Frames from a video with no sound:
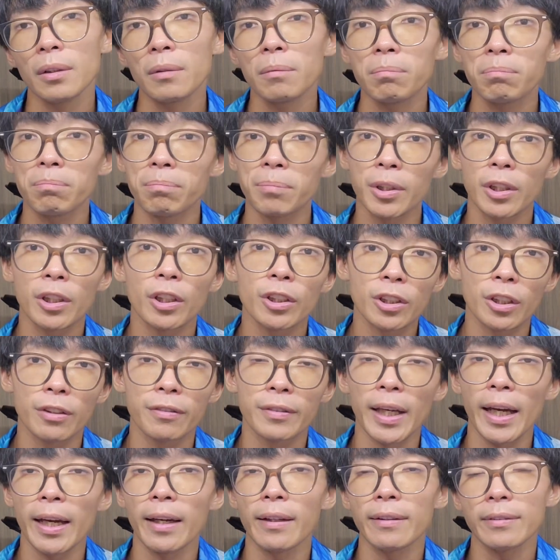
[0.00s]
Because of
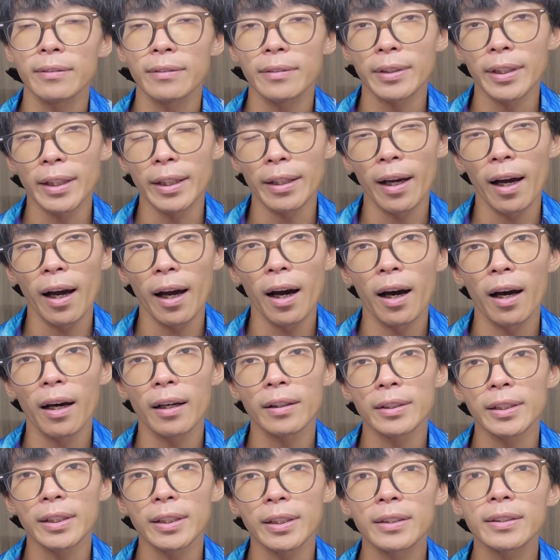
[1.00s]
that, they
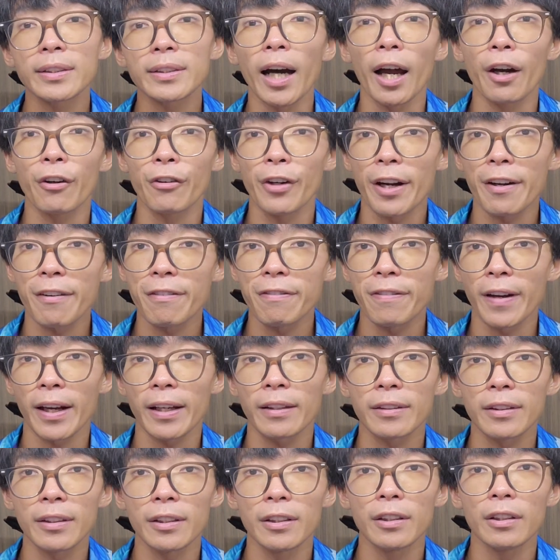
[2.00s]
are the direct
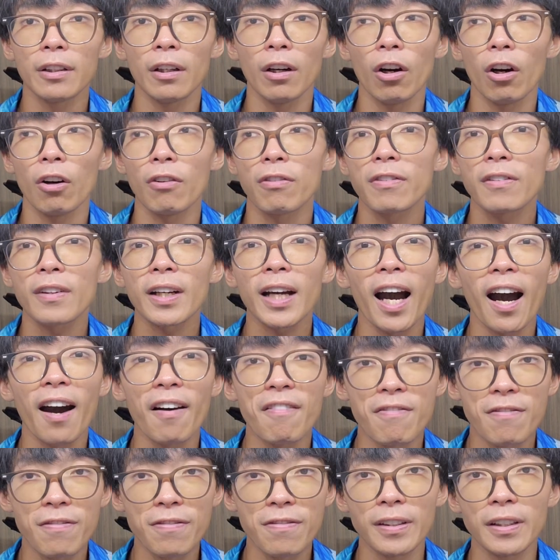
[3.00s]
factor of
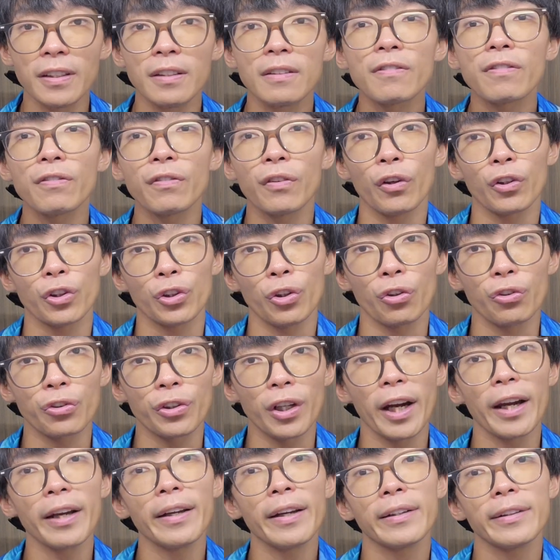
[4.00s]
comfort for your
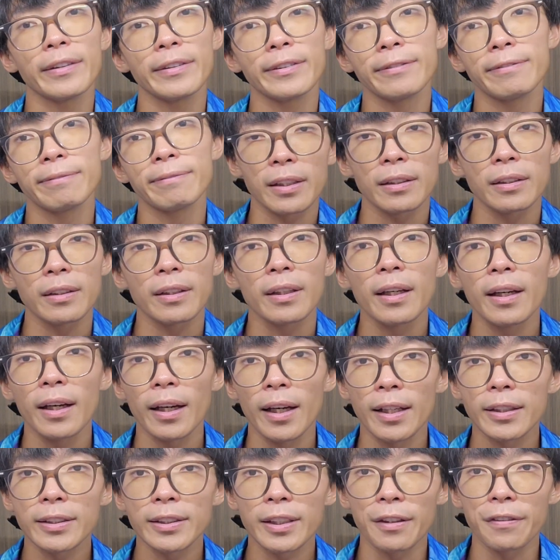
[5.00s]
ride.
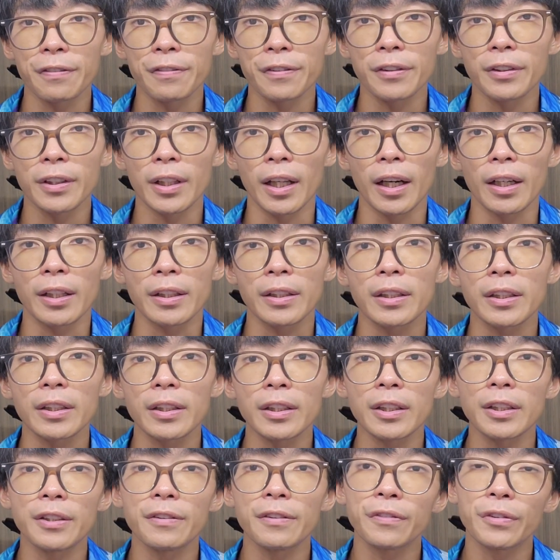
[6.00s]
Hence, I feel like
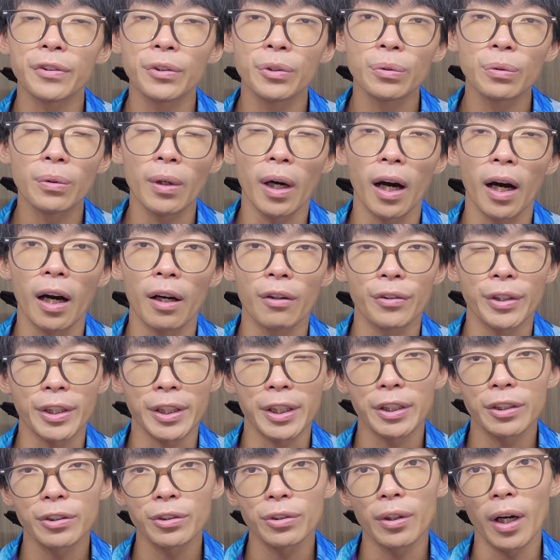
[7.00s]
if you are
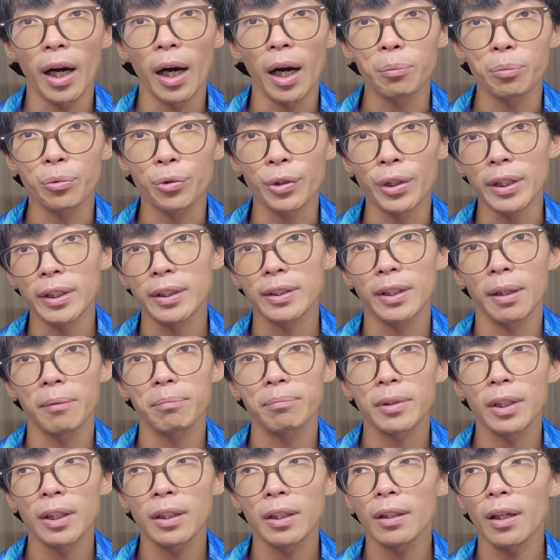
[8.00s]
ready to upgrade
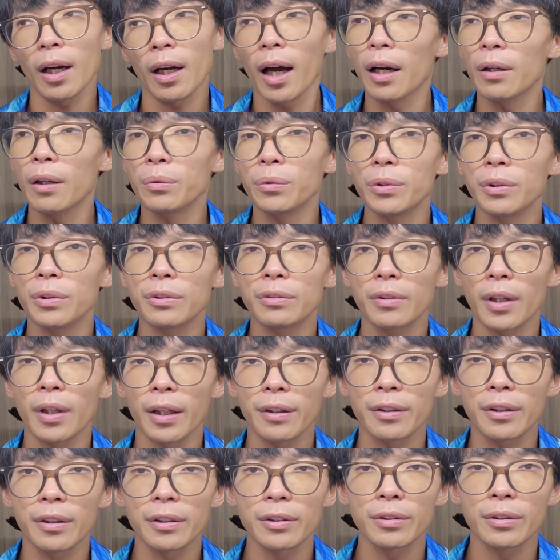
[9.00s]
something, I would
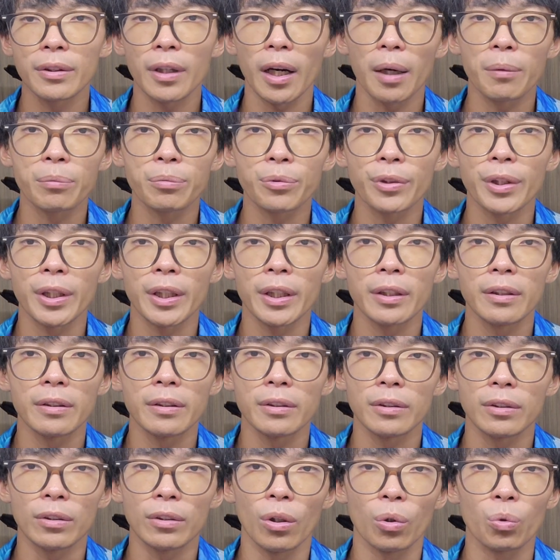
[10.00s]
rather you upgrade
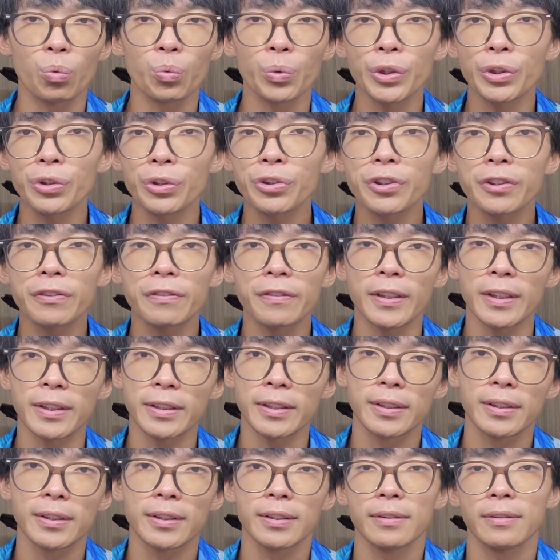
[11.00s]
your wheels
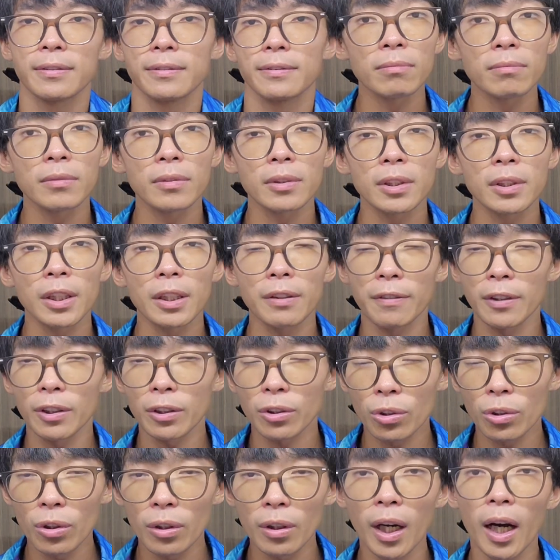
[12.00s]
first. Even
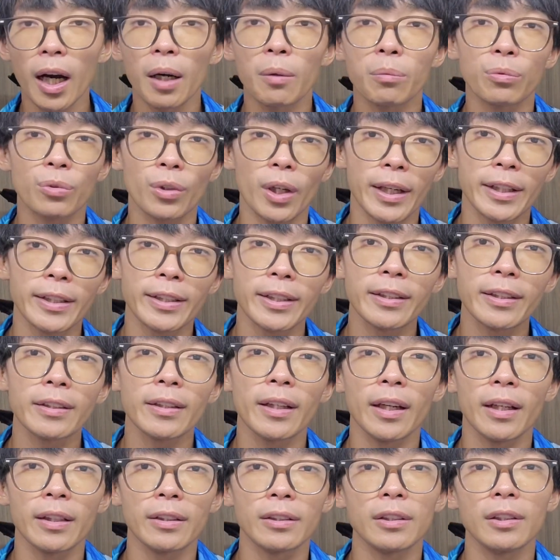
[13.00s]
though I'm riding
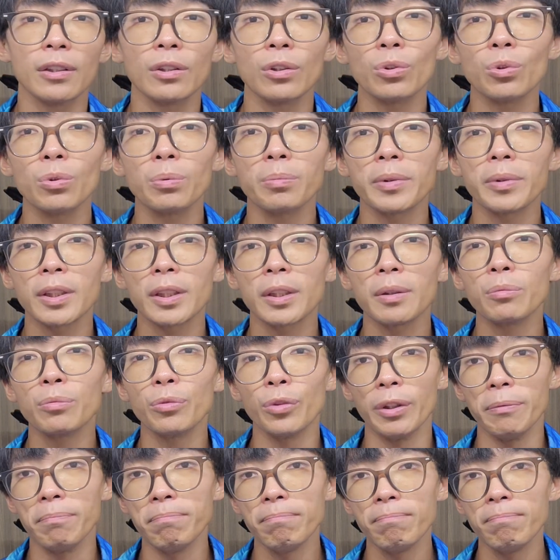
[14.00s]
an aluminum rim,